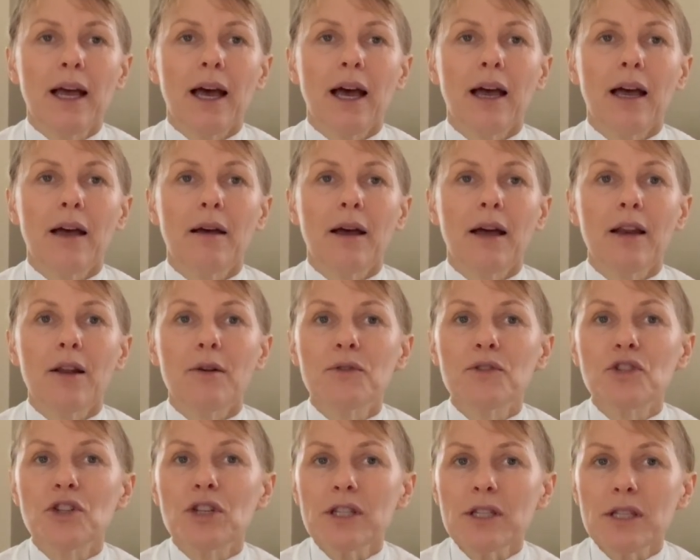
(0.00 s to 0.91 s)
and I
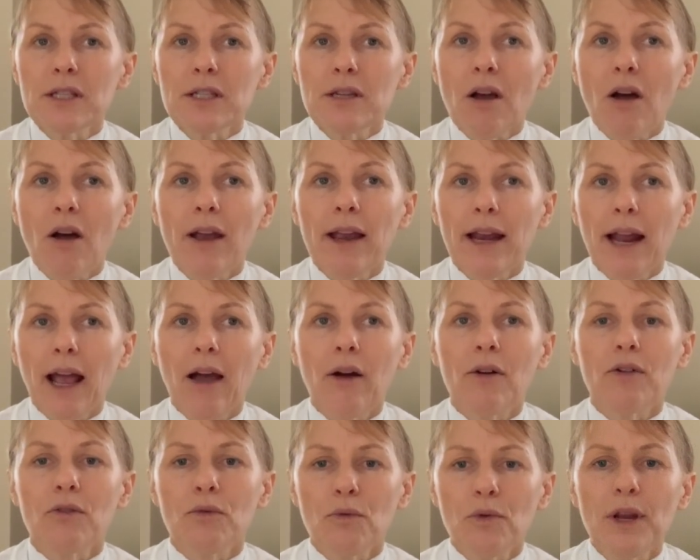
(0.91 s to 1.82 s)
was just starting out
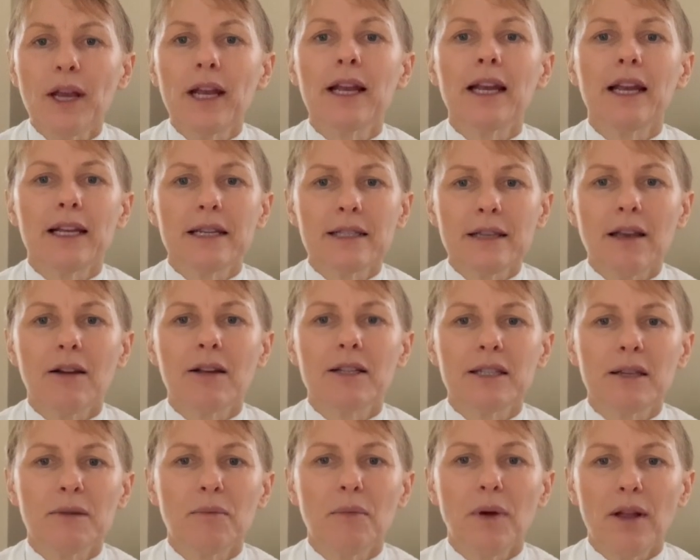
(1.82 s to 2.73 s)
on a really
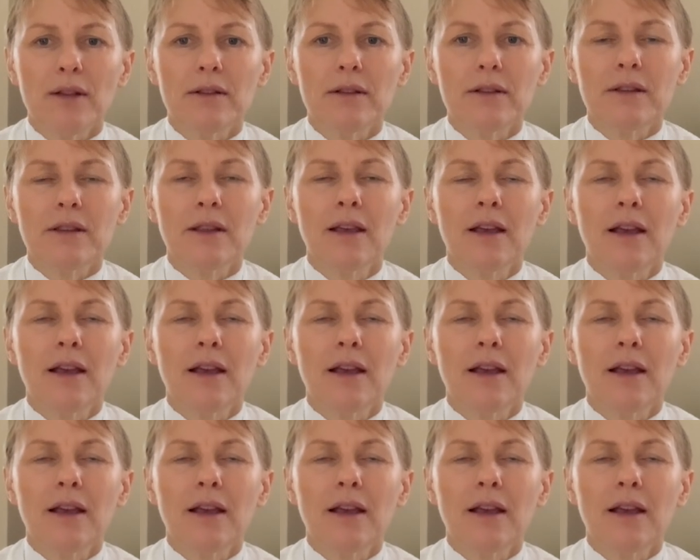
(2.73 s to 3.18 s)
exciting month